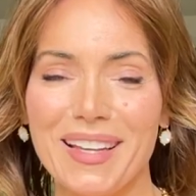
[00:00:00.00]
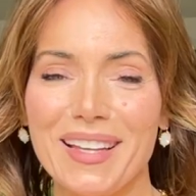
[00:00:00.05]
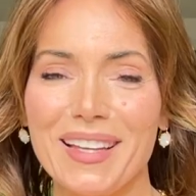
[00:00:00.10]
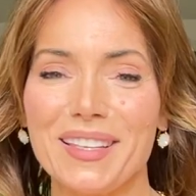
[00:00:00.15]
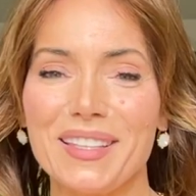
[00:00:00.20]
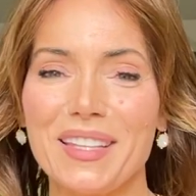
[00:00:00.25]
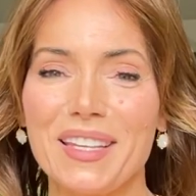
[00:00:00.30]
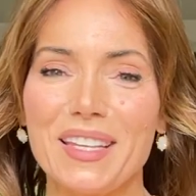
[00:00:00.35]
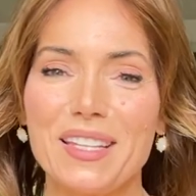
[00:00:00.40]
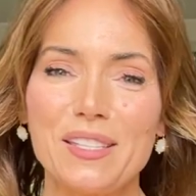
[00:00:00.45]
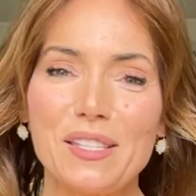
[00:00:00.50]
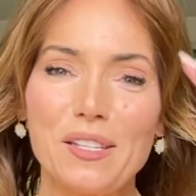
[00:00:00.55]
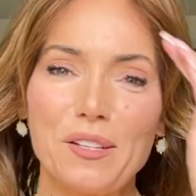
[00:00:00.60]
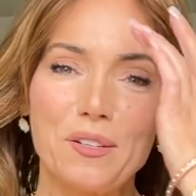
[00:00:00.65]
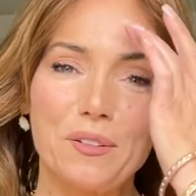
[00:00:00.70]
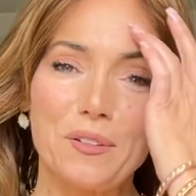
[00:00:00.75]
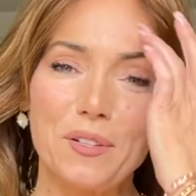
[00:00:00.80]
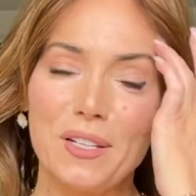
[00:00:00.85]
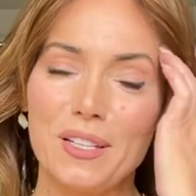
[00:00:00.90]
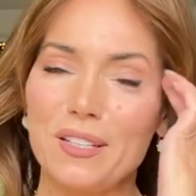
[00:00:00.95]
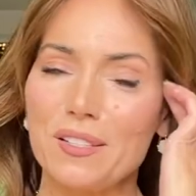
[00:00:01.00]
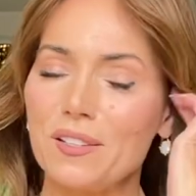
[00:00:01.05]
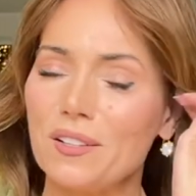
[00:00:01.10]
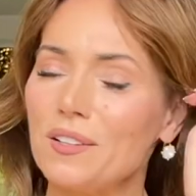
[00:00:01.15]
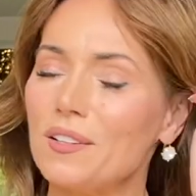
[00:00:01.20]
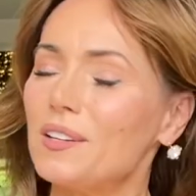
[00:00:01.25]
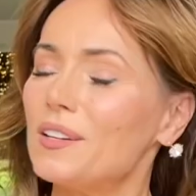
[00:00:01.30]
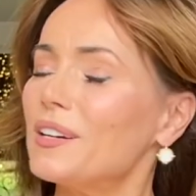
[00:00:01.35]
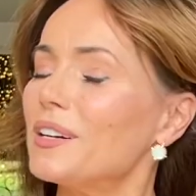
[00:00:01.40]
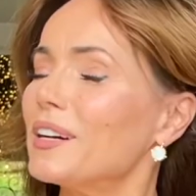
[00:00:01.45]
These earrings
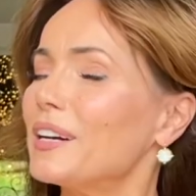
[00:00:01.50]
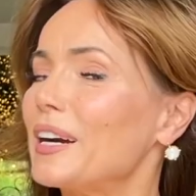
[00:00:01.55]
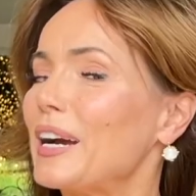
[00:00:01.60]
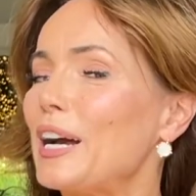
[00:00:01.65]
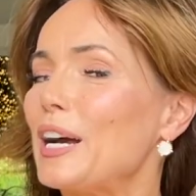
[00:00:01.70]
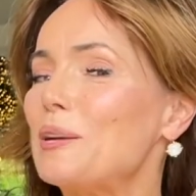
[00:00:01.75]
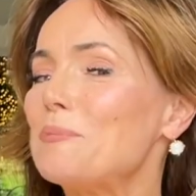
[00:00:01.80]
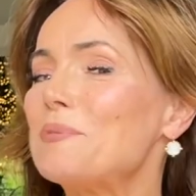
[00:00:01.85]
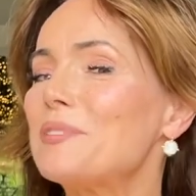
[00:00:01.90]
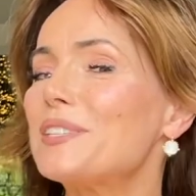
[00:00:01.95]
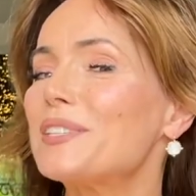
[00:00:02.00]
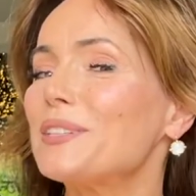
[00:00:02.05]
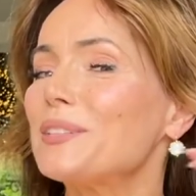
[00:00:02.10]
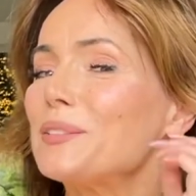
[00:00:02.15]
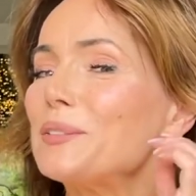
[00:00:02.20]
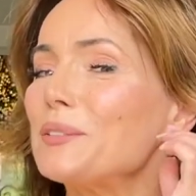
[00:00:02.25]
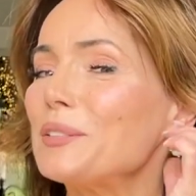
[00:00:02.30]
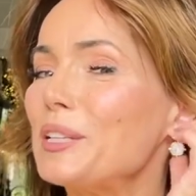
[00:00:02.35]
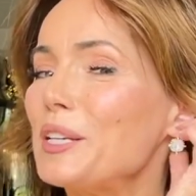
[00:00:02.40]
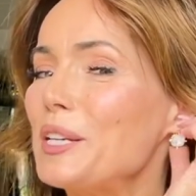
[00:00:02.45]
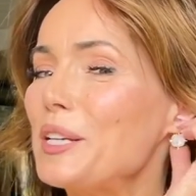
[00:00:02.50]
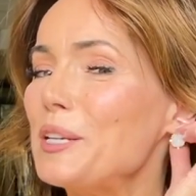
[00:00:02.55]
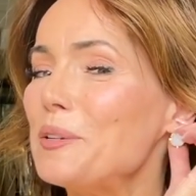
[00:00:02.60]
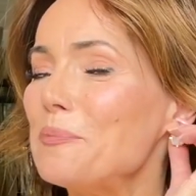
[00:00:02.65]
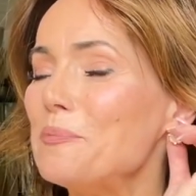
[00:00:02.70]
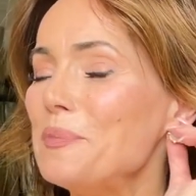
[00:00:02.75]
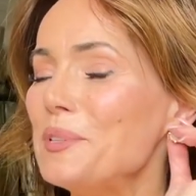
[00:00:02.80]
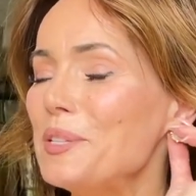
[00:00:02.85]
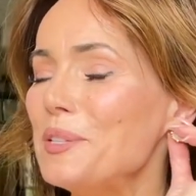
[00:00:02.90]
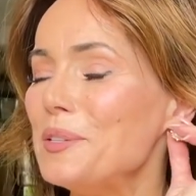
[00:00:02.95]
are absolutely
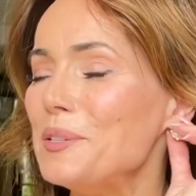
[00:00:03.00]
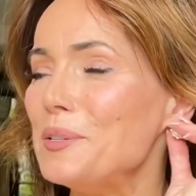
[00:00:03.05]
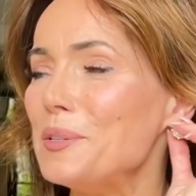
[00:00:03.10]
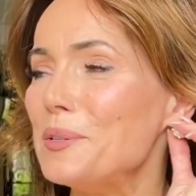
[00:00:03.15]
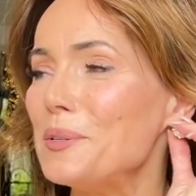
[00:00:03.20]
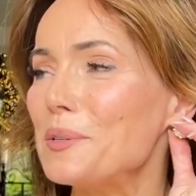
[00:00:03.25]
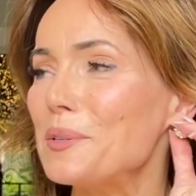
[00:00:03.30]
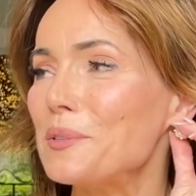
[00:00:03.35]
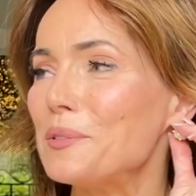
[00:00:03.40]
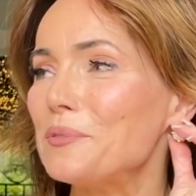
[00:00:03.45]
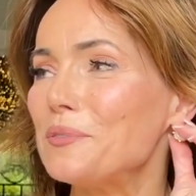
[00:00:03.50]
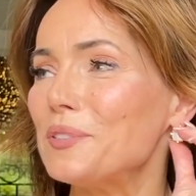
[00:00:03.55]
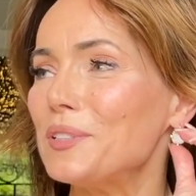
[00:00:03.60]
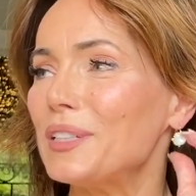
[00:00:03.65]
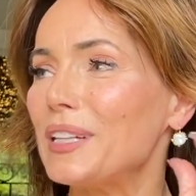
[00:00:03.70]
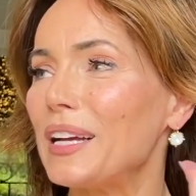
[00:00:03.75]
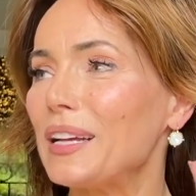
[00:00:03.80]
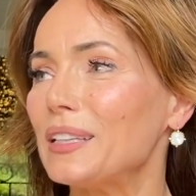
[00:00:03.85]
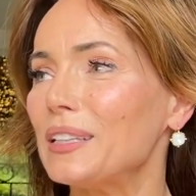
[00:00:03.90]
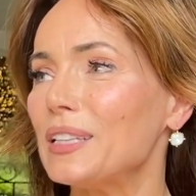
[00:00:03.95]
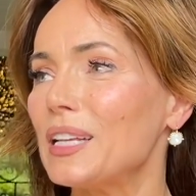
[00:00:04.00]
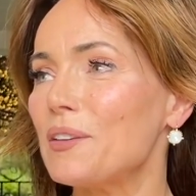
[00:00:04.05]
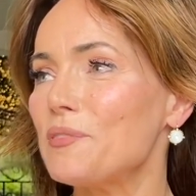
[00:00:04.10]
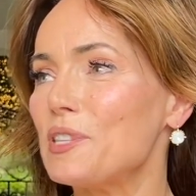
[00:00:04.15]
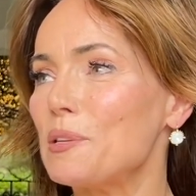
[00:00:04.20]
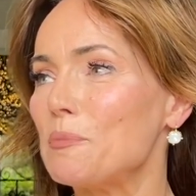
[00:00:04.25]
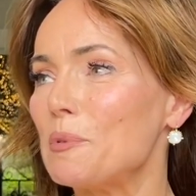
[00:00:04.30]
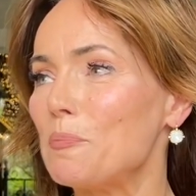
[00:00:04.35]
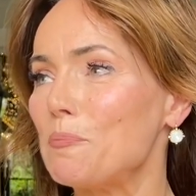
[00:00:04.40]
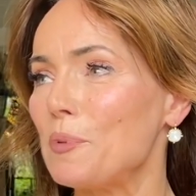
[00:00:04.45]
beautiful. I love
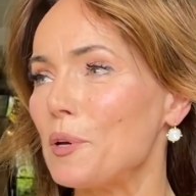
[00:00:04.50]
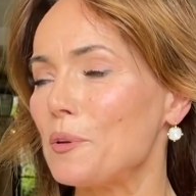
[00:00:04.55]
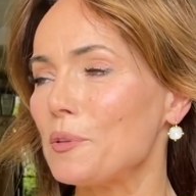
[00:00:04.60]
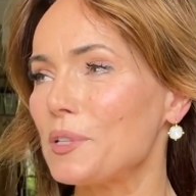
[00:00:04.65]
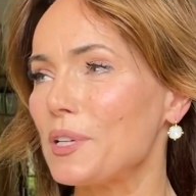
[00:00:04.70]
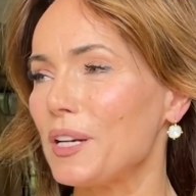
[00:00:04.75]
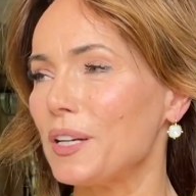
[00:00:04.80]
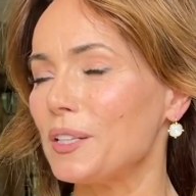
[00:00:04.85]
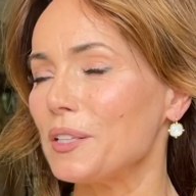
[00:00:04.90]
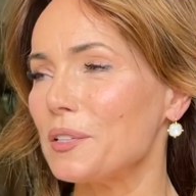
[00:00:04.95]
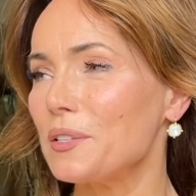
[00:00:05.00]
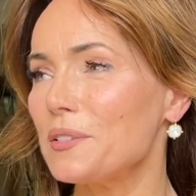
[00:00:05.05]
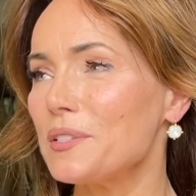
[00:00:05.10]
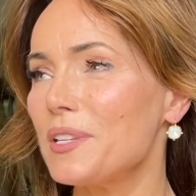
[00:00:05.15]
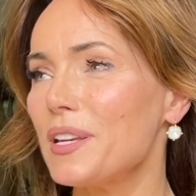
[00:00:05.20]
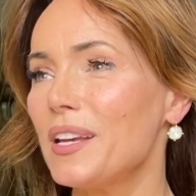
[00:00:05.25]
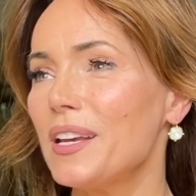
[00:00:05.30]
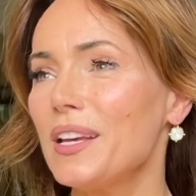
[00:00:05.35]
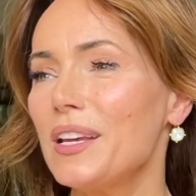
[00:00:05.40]
them in both colors.